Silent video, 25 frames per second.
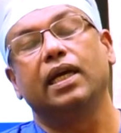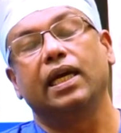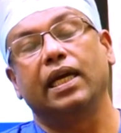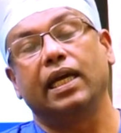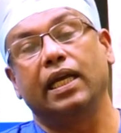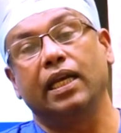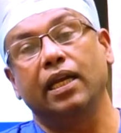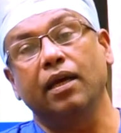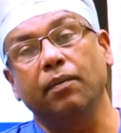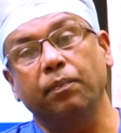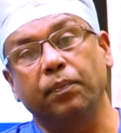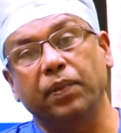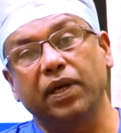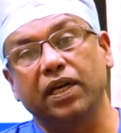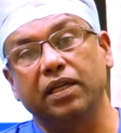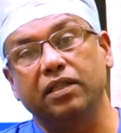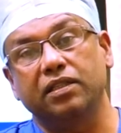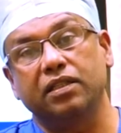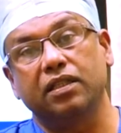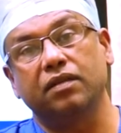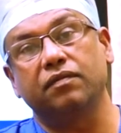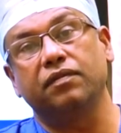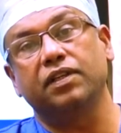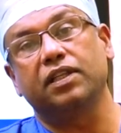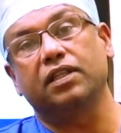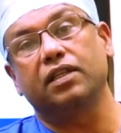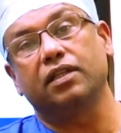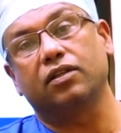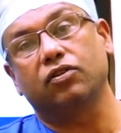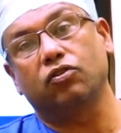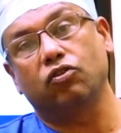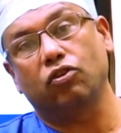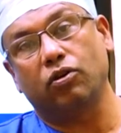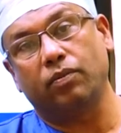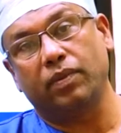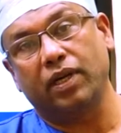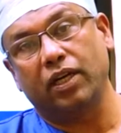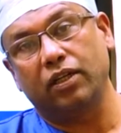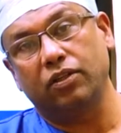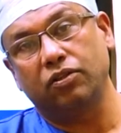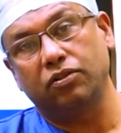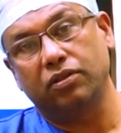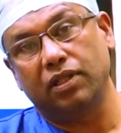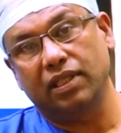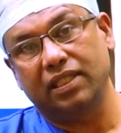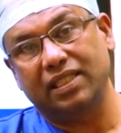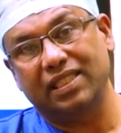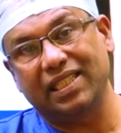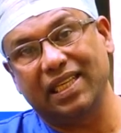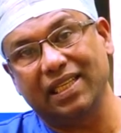in a patient with a trauma to
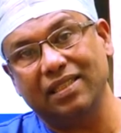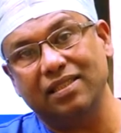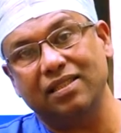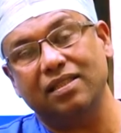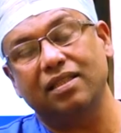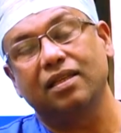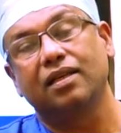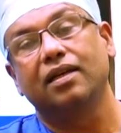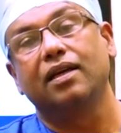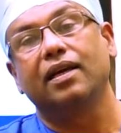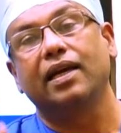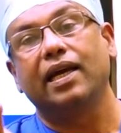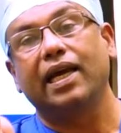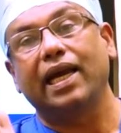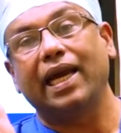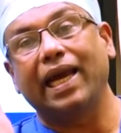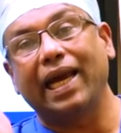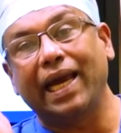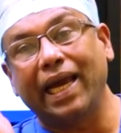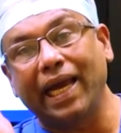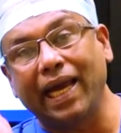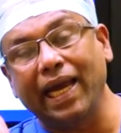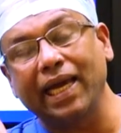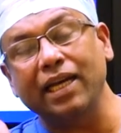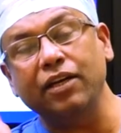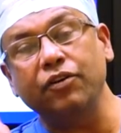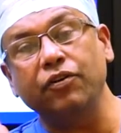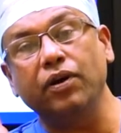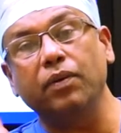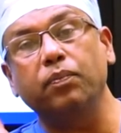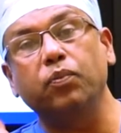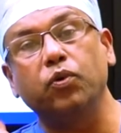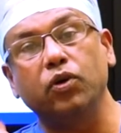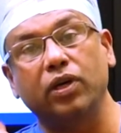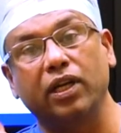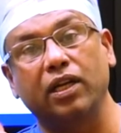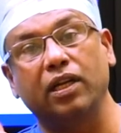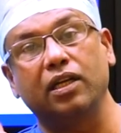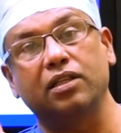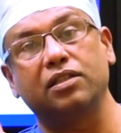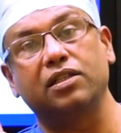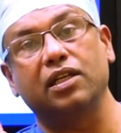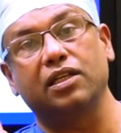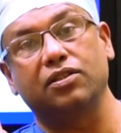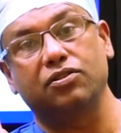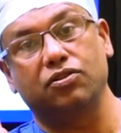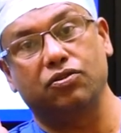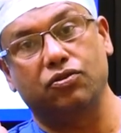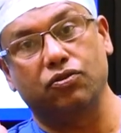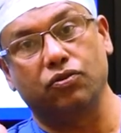the chest and you are put in a
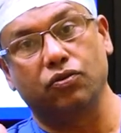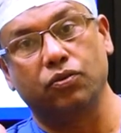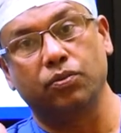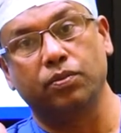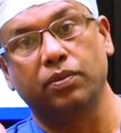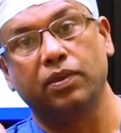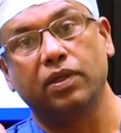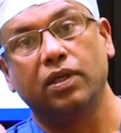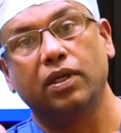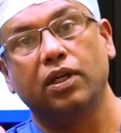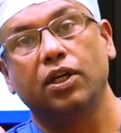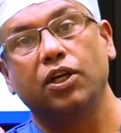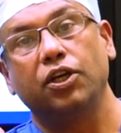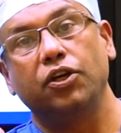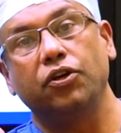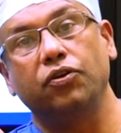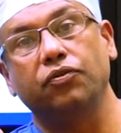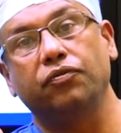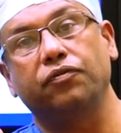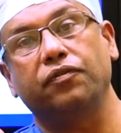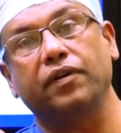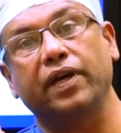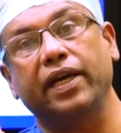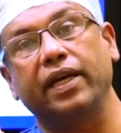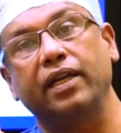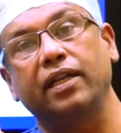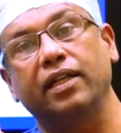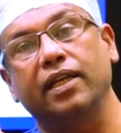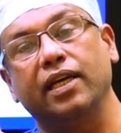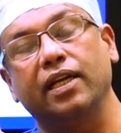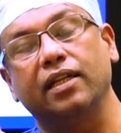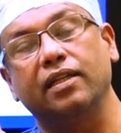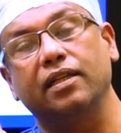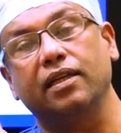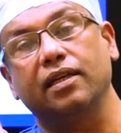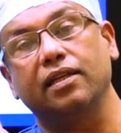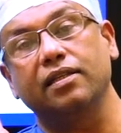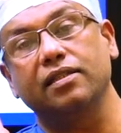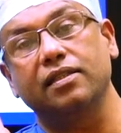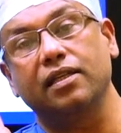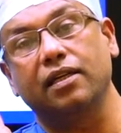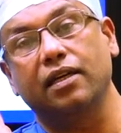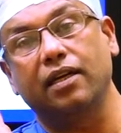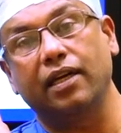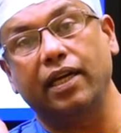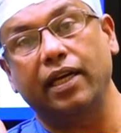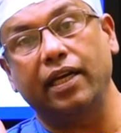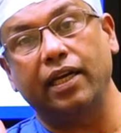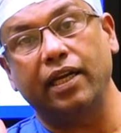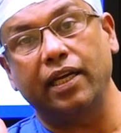chest tube. You find that there is a
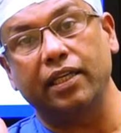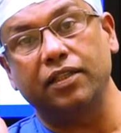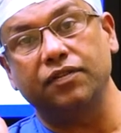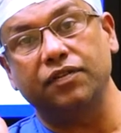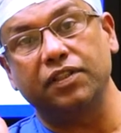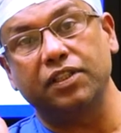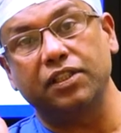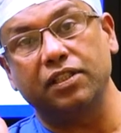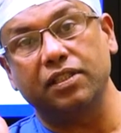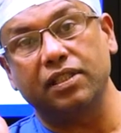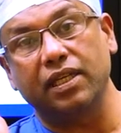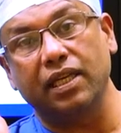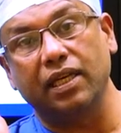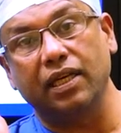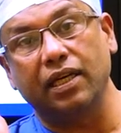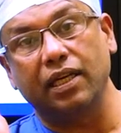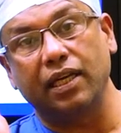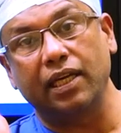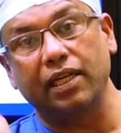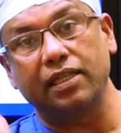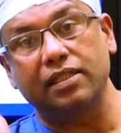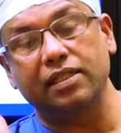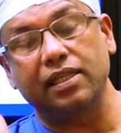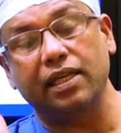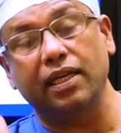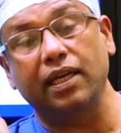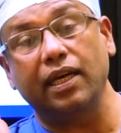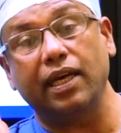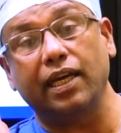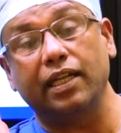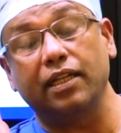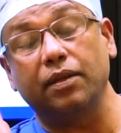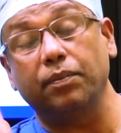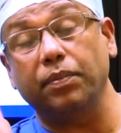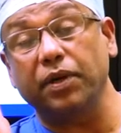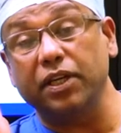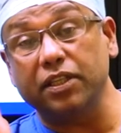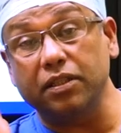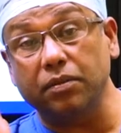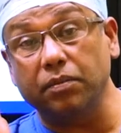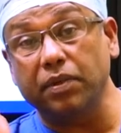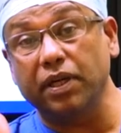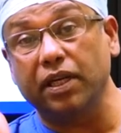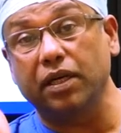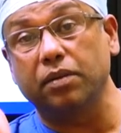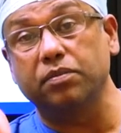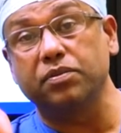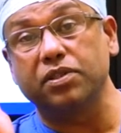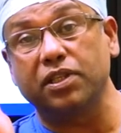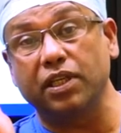drainage which is increasing and the patient
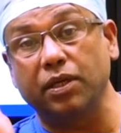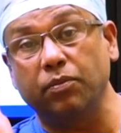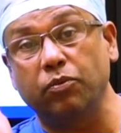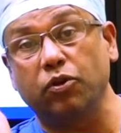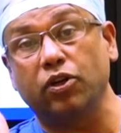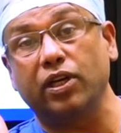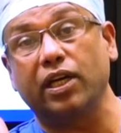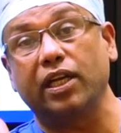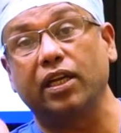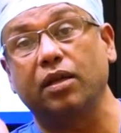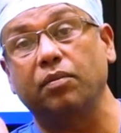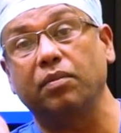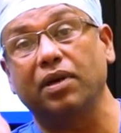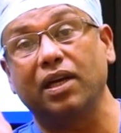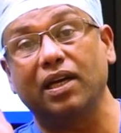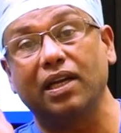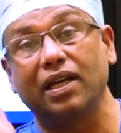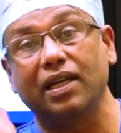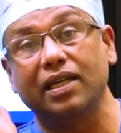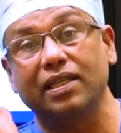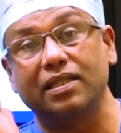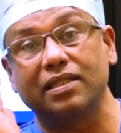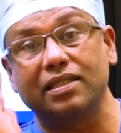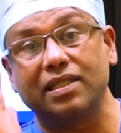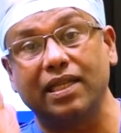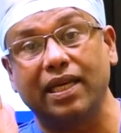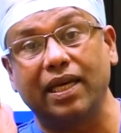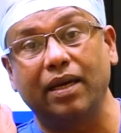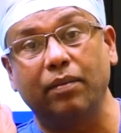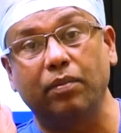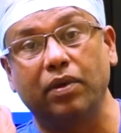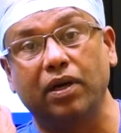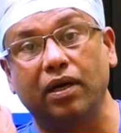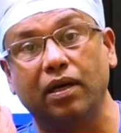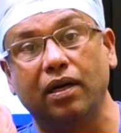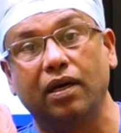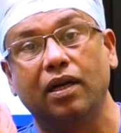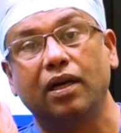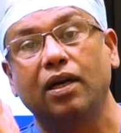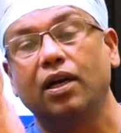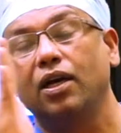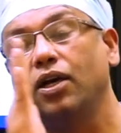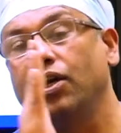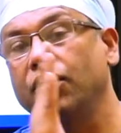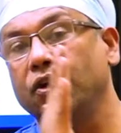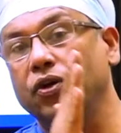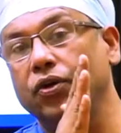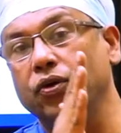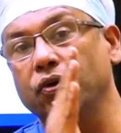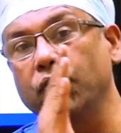becomes hemodynamically stable.
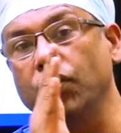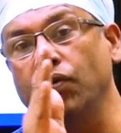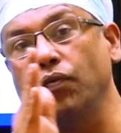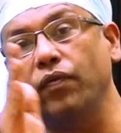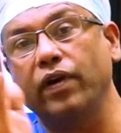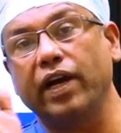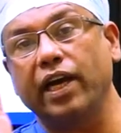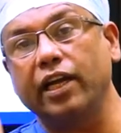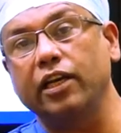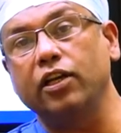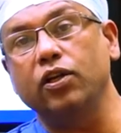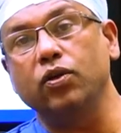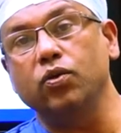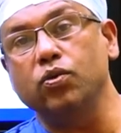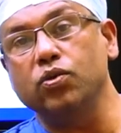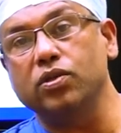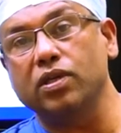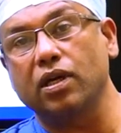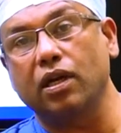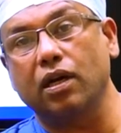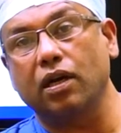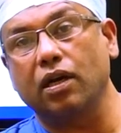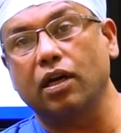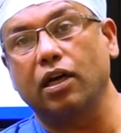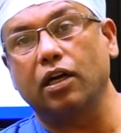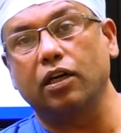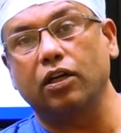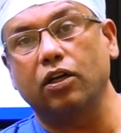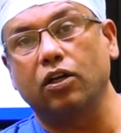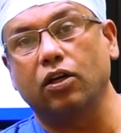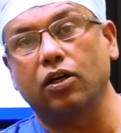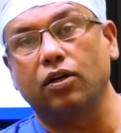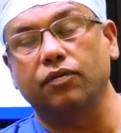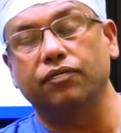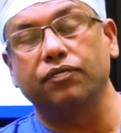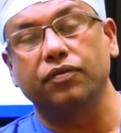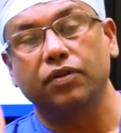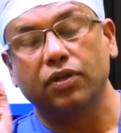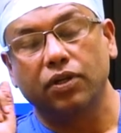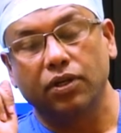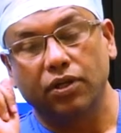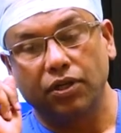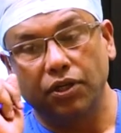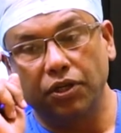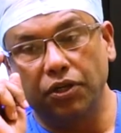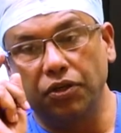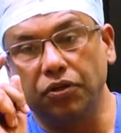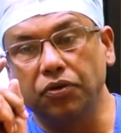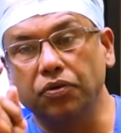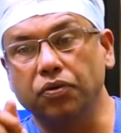No values are cut off.
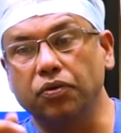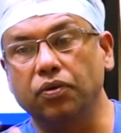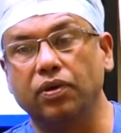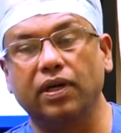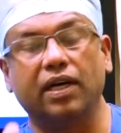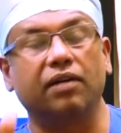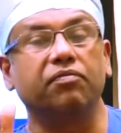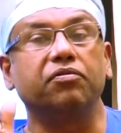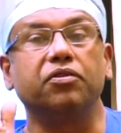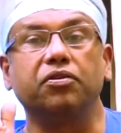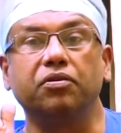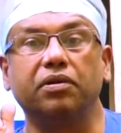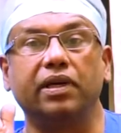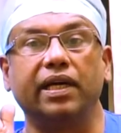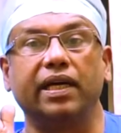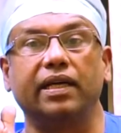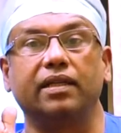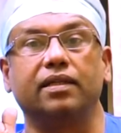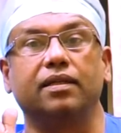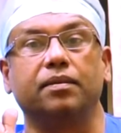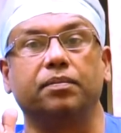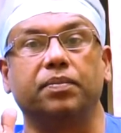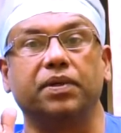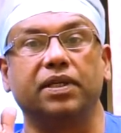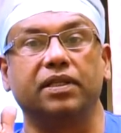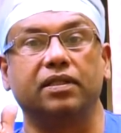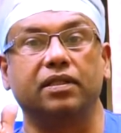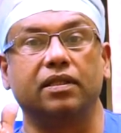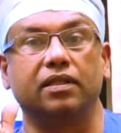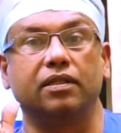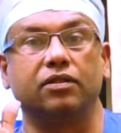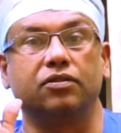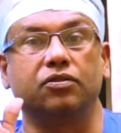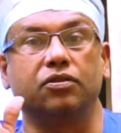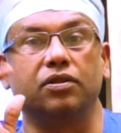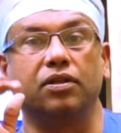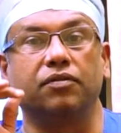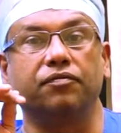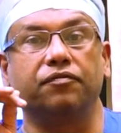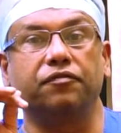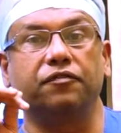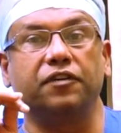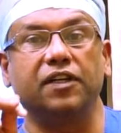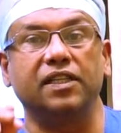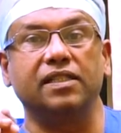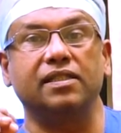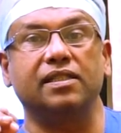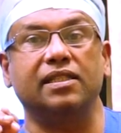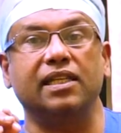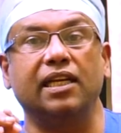You have to take the patient. So the
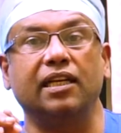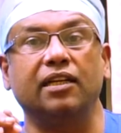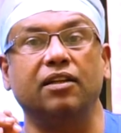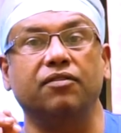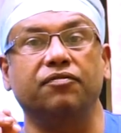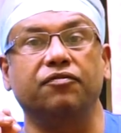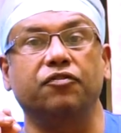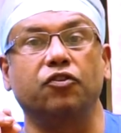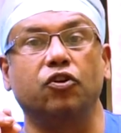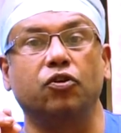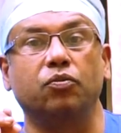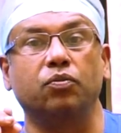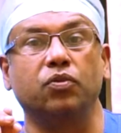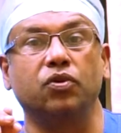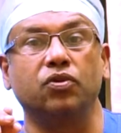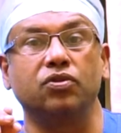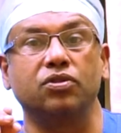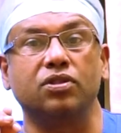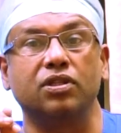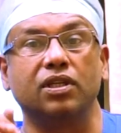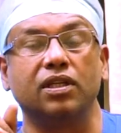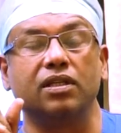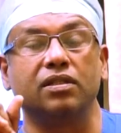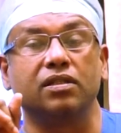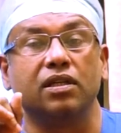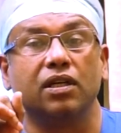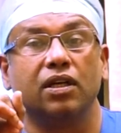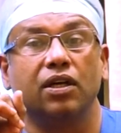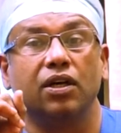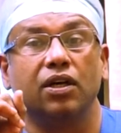first and the foremost is